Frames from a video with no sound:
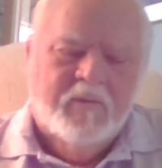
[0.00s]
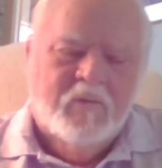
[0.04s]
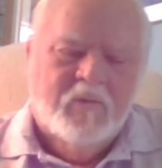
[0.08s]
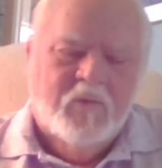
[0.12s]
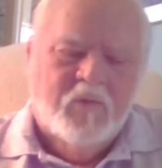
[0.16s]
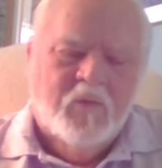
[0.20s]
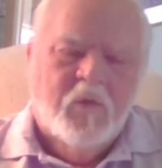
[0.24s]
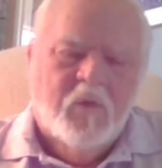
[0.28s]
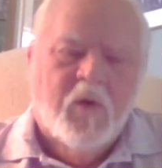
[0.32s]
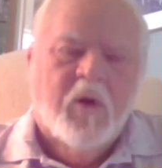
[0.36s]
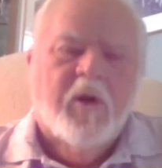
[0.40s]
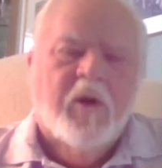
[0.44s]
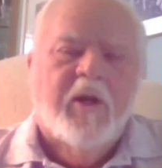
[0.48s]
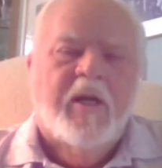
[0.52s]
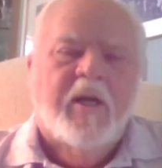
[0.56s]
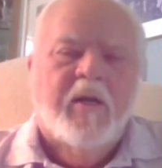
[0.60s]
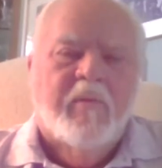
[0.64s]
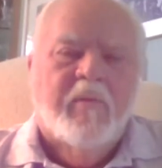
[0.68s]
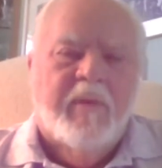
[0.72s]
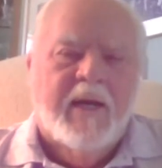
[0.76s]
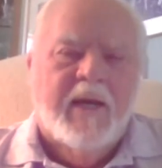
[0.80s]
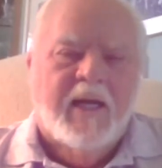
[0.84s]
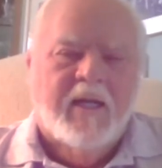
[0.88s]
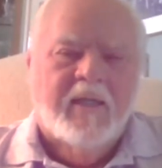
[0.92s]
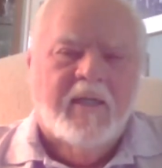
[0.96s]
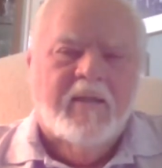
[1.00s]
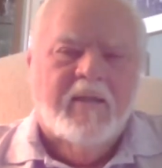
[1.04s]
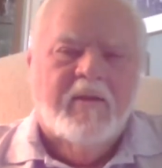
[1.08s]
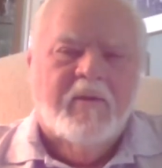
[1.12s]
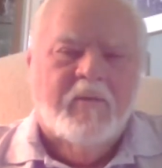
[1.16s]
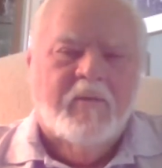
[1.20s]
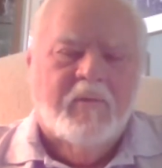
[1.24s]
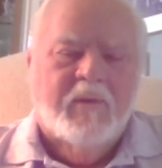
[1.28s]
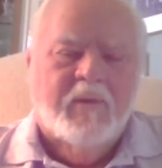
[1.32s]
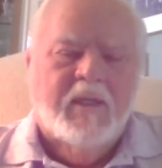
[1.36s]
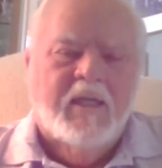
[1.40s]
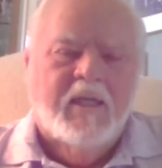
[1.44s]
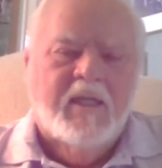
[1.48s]
worried about
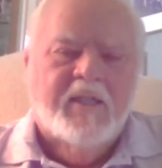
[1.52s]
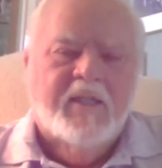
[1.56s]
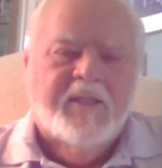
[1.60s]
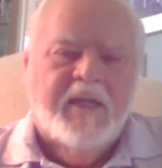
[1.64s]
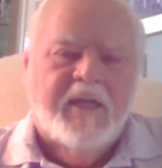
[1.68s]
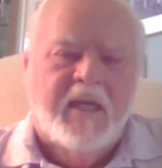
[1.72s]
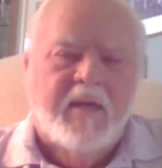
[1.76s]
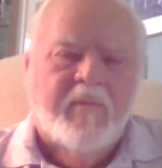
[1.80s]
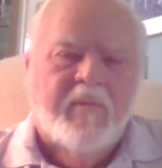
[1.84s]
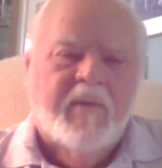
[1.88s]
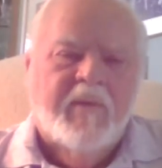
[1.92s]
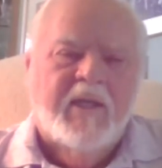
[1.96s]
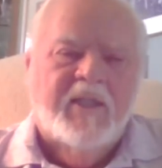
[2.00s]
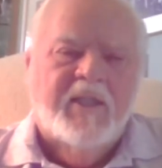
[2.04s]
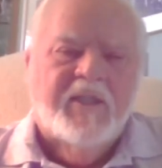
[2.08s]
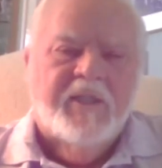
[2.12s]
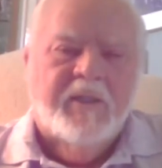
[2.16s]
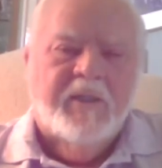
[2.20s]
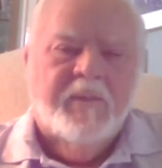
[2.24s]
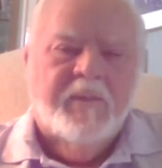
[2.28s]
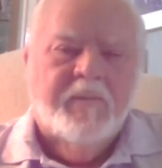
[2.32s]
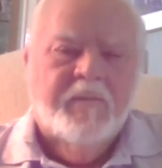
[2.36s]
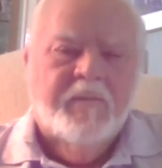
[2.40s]
his image.